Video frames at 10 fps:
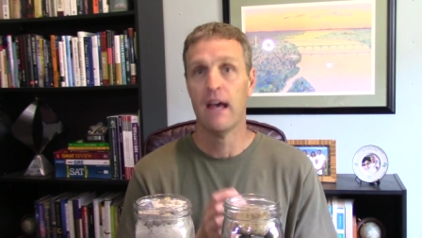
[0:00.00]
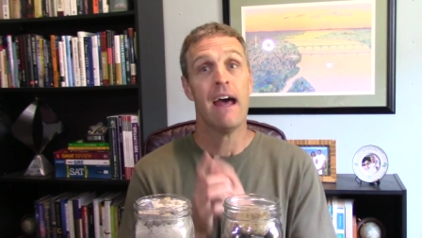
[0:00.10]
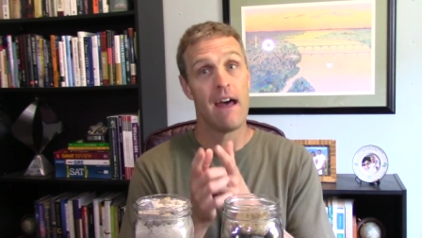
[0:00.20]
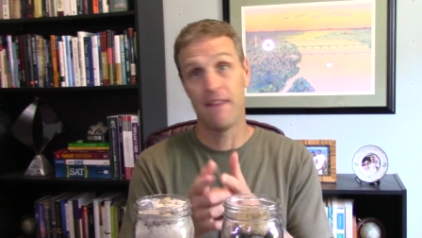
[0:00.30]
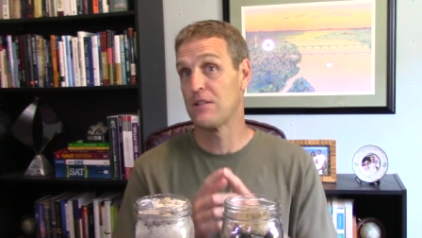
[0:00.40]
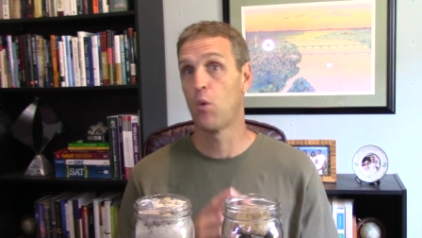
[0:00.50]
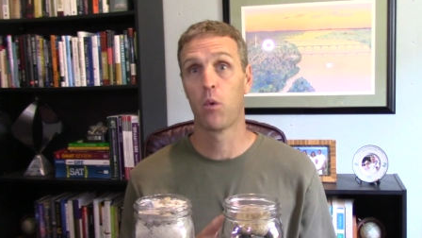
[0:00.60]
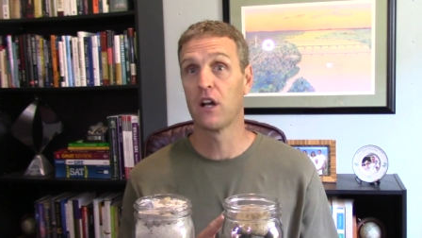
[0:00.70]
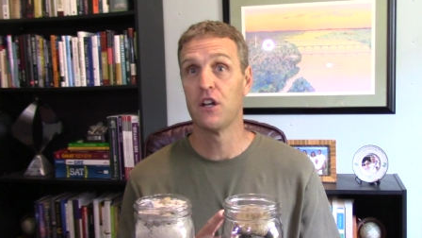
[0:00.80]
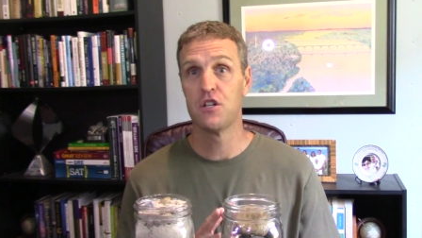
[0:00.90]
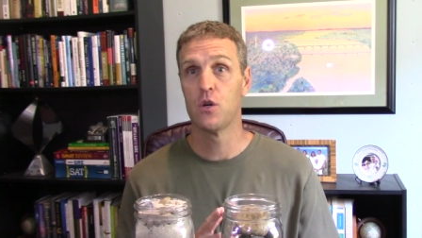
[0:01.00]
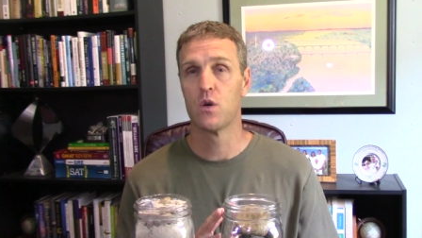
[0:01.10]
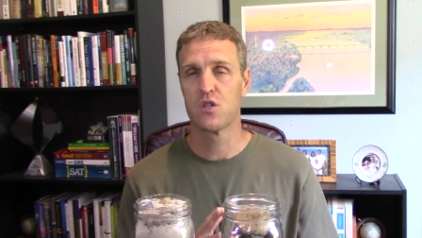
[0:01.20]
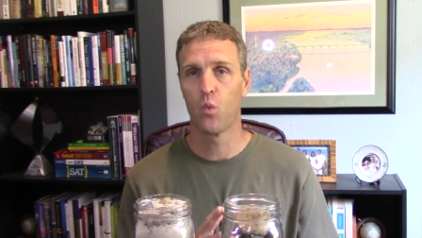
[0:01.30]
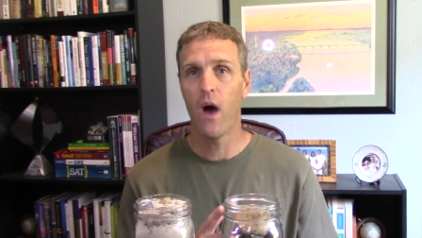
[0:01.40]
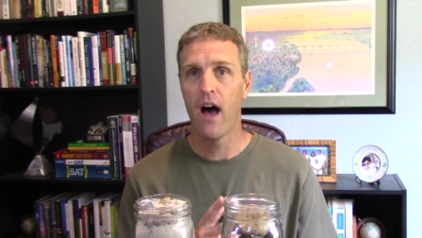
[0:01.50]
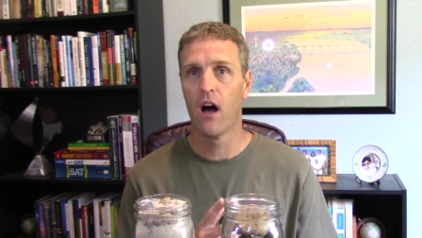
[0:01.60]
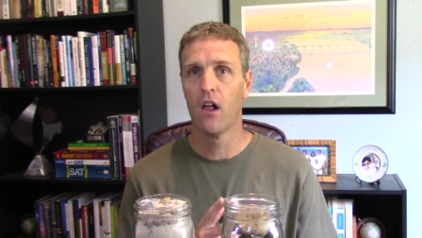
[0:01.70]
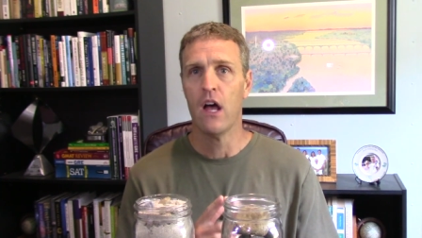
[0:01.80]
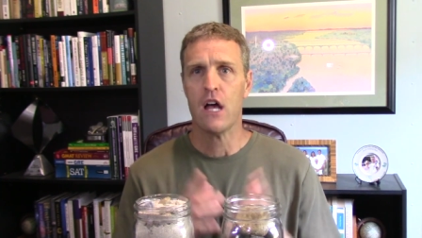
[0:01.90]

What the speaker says: And that's what we're going to do as well,